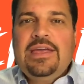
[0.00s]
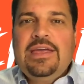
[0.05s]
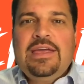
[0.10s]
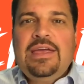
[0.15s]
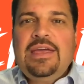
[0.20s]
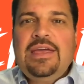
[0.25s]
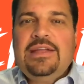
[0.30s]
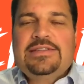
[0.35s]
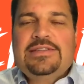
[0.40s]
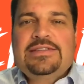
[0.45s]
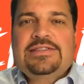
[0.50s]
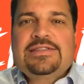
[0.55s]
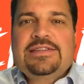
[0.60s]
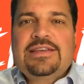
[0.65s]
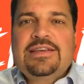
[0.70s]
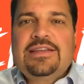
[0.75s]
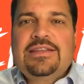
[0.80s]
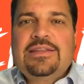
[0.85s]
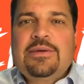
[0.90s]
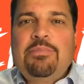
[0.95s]
it's
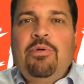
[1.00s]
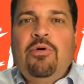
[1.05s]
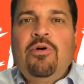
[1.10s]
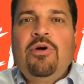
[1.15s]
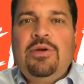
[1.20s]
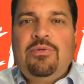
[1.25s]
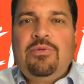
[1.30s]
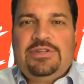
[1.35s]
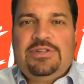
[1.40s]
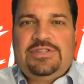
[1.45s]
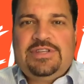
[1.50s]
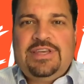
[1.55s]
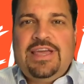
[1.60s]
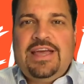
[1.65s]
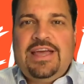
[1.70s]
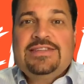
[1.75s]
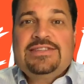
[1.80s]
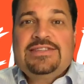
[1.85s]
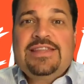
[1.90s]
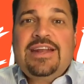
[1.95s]
the point once
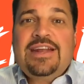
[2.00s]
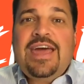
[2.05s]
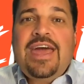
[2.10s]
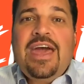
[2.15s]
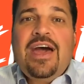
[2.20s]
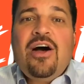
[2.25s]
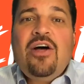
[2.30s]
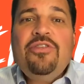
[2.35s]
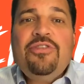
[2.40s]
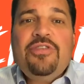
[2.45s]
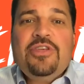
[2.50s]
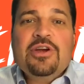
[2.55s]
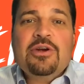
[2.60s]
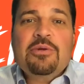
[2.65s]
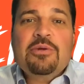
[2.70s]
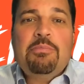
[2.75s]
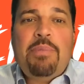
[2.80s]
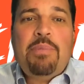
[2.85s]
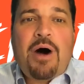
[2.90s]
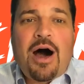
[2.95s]
again is that a healthier
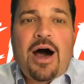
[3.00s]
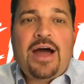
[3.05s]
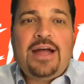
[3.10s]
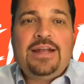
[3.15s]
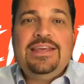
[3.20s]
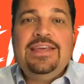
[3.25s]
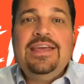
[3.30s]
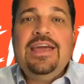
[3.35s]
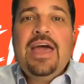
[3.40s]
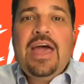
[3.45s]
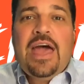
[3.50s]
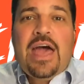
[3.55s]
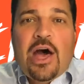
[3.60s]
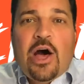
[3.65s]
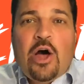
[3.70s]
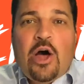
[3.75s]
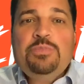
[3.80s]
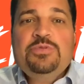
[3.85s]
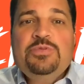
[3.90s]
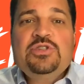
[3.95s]
body
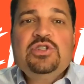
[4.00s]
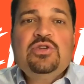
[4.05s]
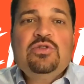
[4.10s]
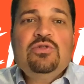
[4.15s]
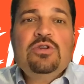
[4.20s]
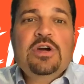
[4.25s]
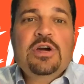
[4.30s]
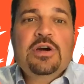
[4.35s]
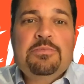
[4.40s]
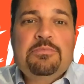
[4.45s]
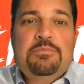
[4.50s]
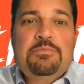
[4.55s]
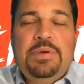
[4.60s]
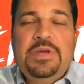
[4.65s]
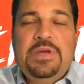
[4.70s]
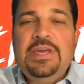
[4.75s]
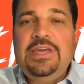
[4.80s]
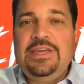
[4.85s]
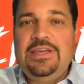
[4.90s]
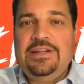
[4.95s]
helps you
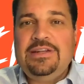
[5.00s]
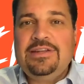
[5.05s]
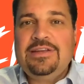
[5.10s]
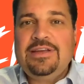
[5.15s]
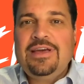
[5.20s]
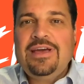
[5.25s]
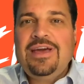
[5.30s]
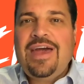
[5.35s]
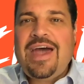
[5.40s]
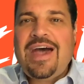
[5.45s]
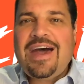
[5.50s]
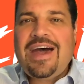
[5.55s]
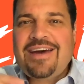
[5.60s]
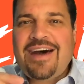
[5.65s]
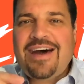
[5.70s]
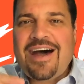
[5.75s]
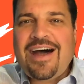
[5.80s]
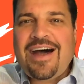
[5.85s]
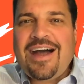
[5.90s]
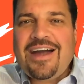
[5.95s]
compete at a
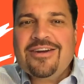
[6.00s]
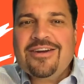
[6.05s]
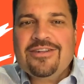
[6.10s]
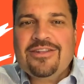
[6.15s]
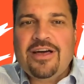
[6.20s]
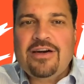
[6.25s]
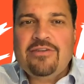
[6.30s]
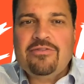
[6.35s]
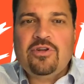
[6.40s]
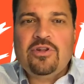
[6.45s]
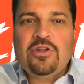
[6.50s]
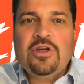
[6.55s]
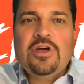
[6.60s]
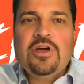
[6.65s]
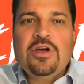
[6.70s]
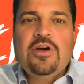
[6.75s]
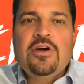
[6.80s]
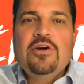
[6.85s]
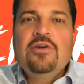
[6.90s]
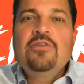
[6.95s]
higher level
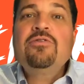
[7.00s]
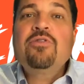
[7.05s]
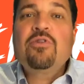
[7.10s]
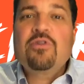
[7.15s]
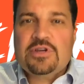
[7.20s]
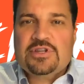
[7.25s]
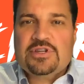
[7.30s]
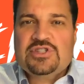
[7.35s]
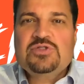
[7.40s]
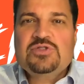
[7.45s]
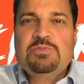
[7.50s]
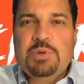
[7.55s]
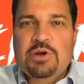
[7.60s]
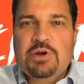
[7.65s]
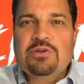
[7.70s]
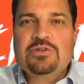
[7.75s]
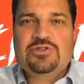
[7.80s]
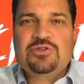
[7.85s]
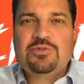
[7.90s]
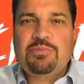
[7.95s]
for a
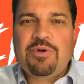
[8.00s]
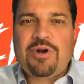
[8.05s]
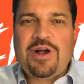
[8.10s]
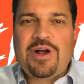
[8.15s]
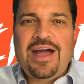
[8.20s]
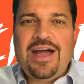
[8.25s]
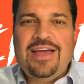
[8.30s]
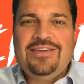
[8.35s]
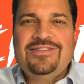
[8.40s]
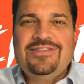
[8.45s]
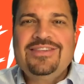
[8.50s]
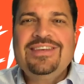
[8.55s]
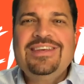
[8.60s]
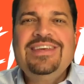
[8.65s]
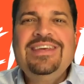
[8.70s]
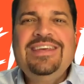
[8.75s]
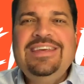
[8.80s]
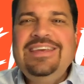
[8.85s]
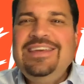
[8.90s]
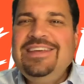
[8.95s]
spiritual prize,
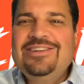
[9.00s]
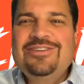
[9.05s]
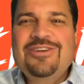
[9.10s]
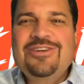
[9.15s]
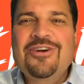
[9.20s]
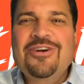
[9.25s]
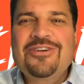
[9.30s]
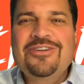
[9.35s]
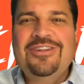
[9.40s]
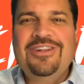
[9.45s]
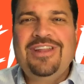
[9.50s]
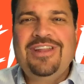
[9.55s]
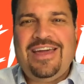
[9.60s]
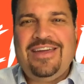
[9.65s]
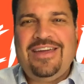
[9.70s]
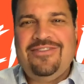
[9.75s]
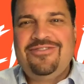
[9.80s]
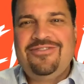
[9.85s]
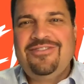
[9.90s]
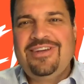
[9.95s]
eternal
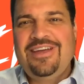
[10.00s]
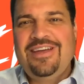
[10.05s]
life.